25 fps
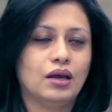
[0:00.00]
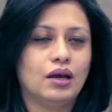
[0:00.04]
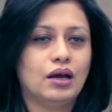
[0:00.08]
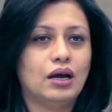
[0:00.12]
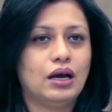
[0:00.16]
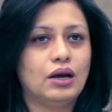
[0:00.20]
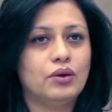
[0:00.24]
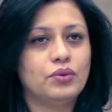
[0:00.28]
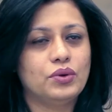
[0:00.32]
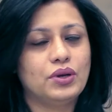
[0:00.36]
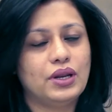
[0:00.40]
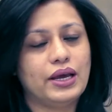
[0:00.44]

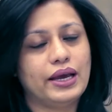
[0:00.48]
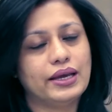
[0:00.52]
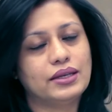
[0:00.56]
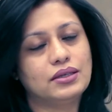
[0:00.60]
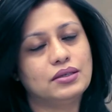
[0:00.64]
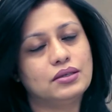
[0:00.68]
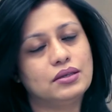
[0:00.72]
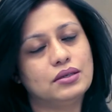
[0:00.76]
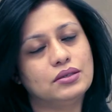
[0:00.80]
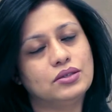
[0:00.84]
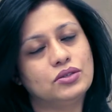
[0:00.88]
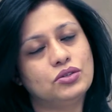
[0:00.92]
I would like
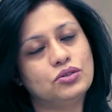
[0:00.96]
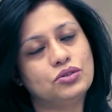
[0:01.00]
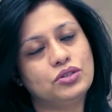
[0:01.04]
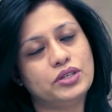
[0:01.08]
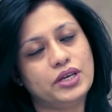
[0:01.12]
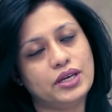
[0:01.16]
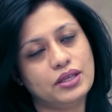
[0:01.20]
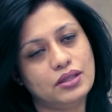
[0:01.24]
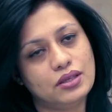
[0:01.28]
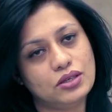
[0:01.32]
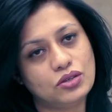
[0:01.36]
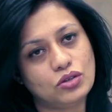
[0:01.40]
to
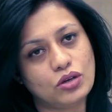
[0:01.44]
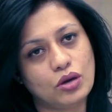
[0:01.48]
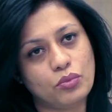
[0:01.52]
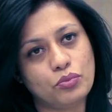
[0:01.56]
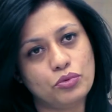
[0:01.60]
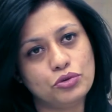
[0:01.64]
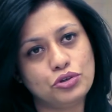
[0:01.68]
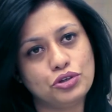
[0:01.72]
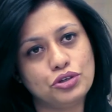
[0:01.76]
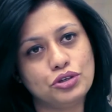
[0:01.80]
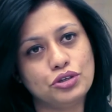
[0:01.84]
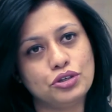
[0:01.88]
take this
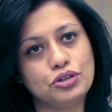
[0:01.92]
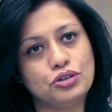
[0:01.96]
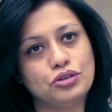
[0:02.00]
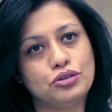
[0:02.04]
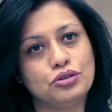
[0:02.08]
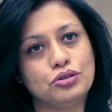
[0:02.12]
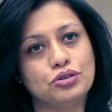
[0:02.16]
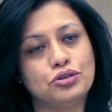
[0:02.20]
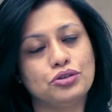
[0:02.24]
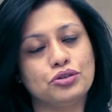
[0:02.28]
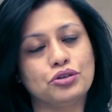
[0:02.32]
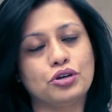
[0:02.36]

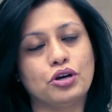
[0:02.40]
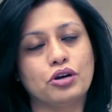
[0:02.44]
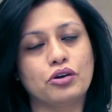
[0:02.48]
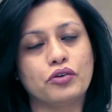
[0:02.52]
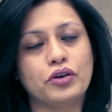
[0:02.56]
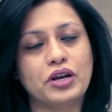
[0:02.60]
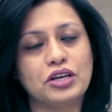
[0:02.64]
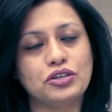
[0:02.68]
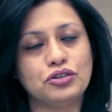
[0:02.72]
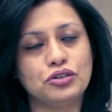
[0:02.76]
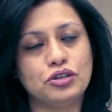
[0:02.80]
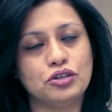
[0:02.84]
opportunity to
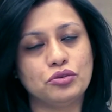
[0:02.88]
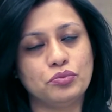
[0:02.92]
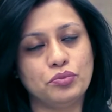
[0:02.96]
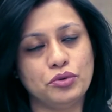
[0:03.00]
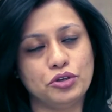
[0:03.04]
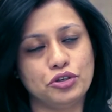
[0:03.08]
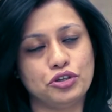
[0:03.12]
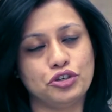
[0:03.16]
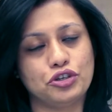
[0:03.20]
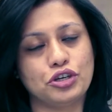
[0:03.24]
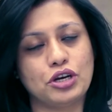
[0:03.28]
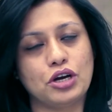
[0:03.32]
congratulate
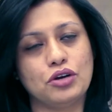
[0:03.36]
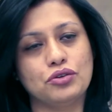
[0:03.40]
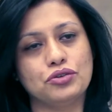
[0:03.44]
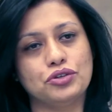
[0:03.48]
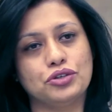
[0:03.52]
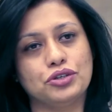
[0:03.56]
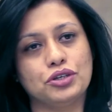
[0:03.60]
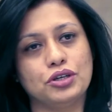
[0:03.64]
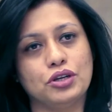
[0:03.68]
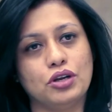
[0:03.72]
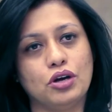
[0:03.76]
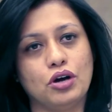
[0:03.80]
British
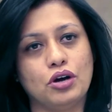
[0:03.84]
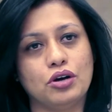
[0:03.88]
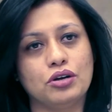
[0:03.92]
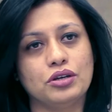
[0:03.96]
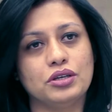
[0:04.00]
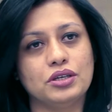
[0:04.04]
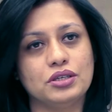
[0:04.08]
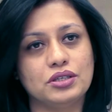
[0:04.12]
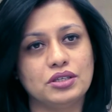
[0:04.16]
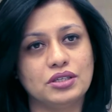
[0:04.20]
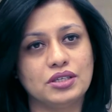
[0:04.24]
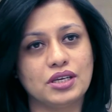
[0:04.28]
Council on
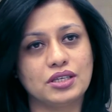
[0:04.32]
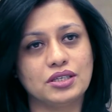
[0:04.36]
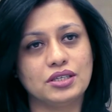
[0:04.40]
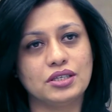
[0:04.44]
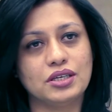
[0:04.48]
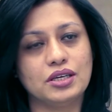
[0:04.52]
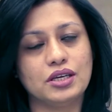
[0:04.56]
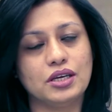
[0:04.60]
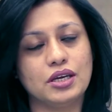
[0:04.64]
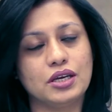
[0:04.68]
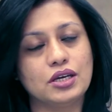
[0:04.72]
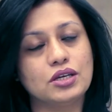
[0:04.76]
his 60
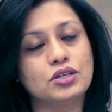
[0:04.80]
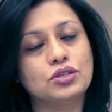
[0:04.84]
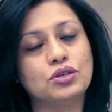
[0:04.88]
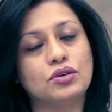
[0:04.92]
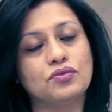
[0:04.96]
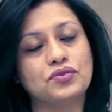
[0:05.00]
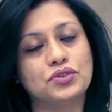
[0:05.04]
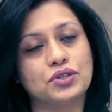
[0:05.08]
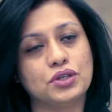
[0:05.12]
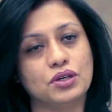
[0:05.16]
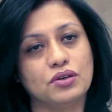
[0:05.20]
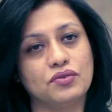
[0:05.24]
years of
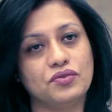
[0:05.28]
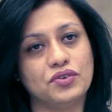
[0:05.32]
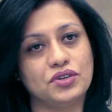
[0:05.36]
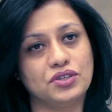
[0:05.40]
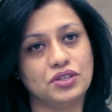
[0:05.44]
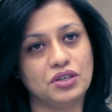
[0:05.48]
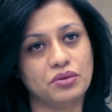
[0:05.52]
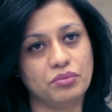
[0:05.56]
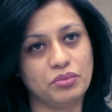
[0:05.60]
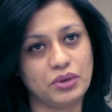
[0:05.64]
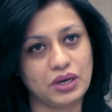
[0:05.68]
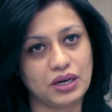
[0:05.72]
service
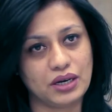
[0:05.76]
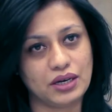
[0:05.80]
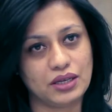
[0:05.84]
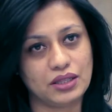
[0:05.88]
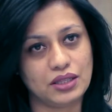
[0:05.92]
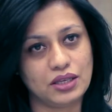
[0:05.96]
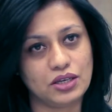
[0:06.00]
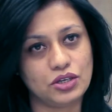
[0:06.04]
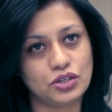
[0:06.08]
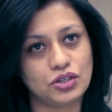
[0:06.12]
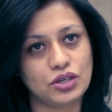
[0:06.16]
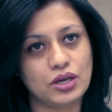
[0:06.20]
in
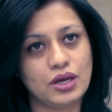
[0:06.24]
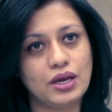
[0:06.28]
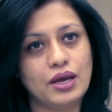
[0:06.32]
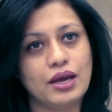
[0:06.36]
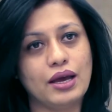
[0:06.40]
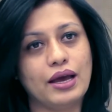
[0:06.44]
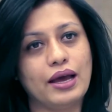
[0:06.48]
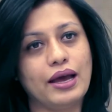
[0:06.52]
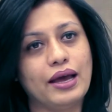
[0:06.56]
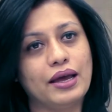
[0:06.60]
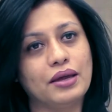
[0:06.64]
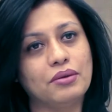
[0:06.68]
Bangladesh,
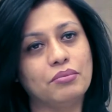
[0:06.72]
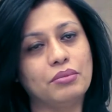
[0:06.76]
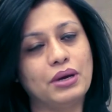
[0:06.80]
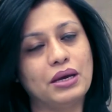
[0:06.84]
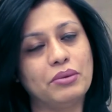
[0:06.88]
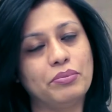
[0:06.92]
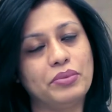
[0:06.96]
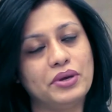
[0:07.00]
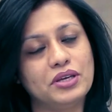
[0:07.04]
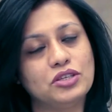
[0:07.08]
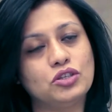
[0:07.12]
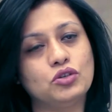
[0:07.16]
and my
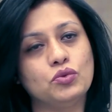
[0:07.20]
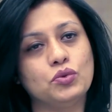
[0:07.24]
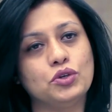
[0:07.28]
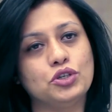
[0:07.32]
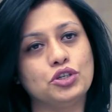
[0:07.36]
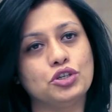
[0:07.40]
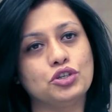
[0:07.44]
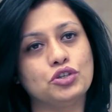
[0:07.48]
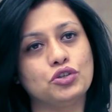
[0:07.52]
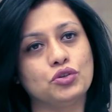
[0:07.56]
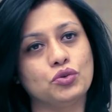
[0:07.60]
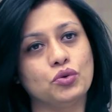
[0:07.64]
best
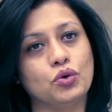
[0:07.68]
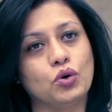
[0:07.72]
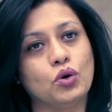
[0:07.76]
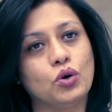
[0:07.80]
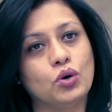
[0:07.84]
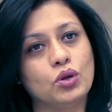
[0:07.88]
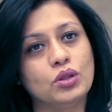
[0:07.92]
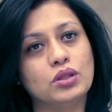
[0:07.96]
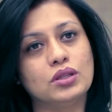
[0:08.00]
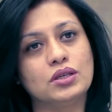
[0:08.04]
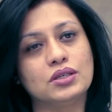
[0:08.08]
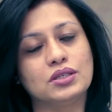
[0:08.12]
wishes to
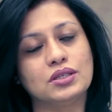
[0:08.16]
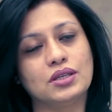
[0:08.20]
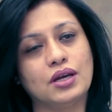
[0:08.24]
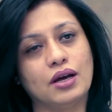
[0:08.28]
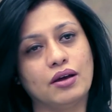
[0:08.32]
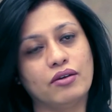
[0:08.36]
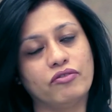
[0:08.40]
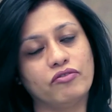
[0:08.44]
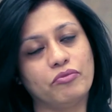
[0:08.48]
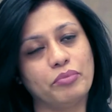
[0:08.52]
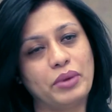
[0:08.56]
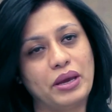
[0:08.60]
all the
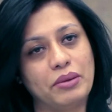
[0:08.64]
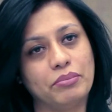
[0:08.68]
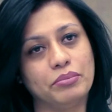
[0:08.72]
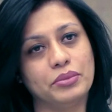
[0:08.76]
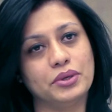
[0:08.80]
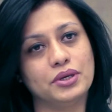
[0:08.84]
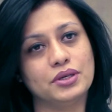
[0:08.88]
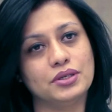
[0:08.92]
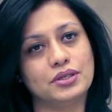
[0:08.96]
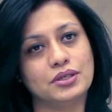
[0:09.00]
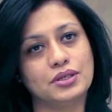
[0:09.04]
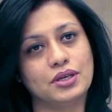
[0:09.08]
staff
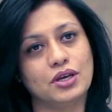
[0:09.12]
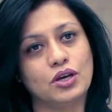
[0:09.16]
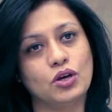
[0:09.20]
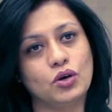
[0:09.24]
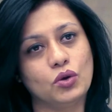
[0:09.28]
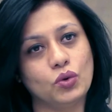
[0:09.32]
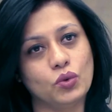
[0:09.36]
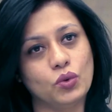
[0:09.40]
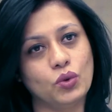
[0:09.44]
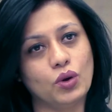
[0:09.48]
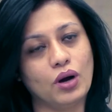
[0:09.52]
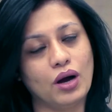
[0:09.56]
members
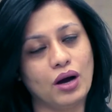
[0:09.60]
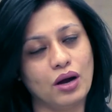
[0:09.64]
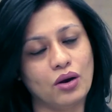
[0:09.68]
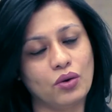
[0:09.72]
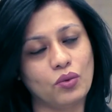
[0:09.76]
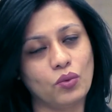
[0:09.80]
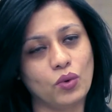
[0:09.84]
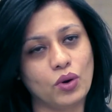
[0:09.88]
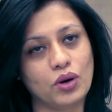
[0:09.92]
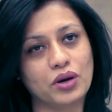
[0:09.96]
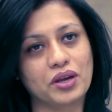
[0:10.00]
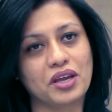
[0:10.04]
who are
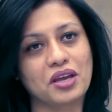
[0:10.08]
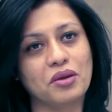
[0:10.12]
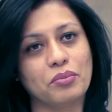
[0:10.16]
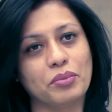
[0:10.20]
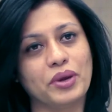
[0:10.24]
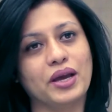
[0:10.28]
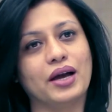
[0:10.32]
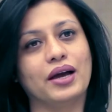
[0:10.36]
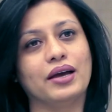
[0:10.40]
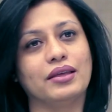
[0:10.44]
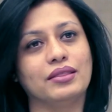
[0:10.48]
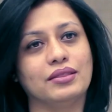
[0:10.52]
working
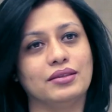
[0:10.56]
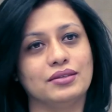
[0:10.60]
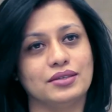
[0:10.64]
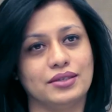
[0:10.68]
behind the